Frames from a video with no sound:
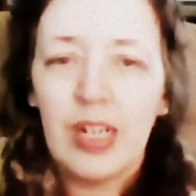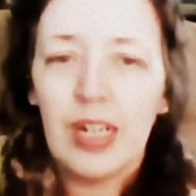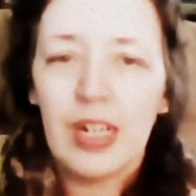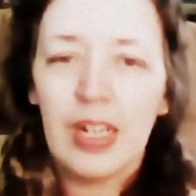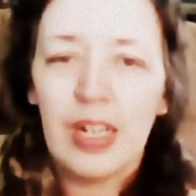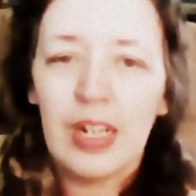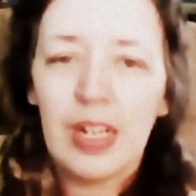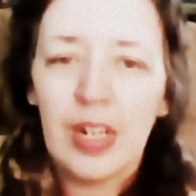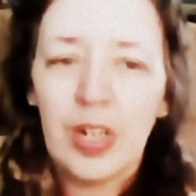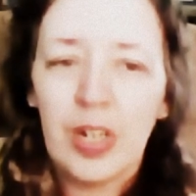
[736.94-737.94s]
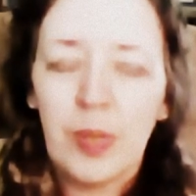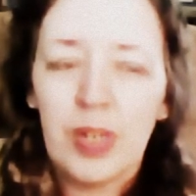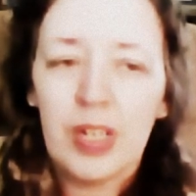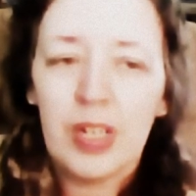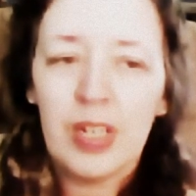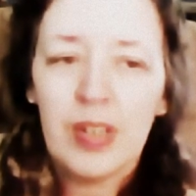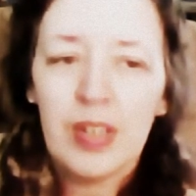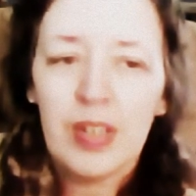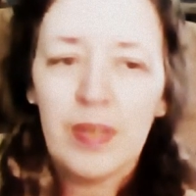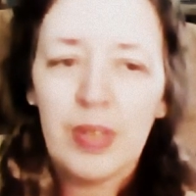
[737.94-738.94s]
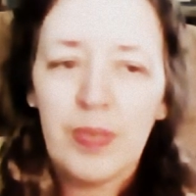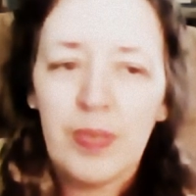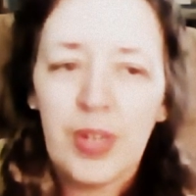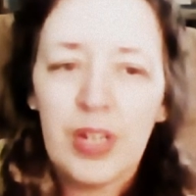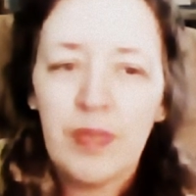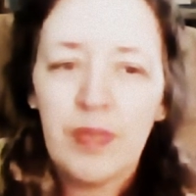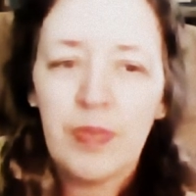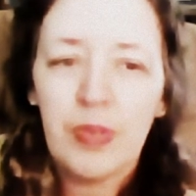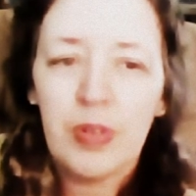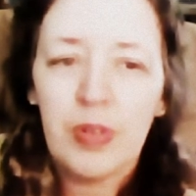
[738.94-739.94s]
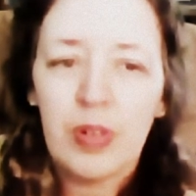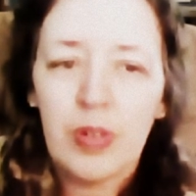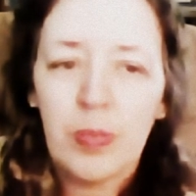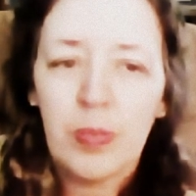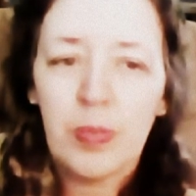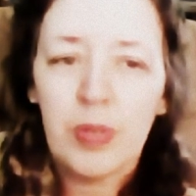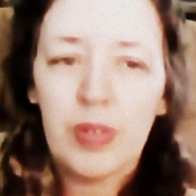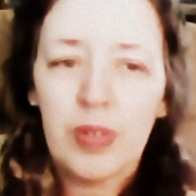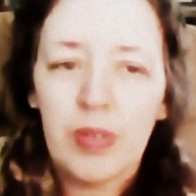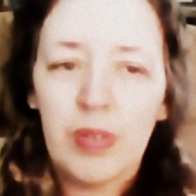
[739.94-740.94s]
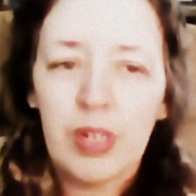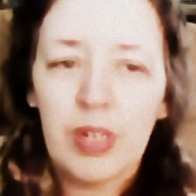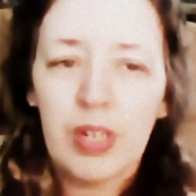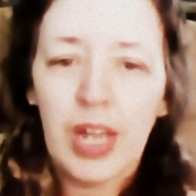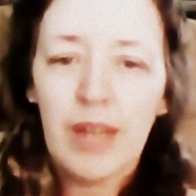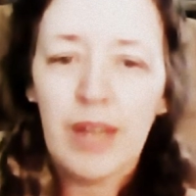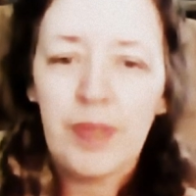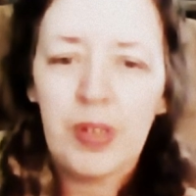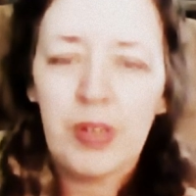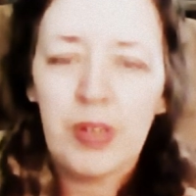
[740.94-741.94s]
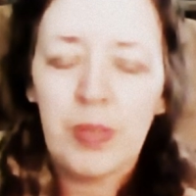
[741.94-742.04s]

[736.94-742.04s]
and I got a helmet, and it was fine for, oh boy, 3.5 years.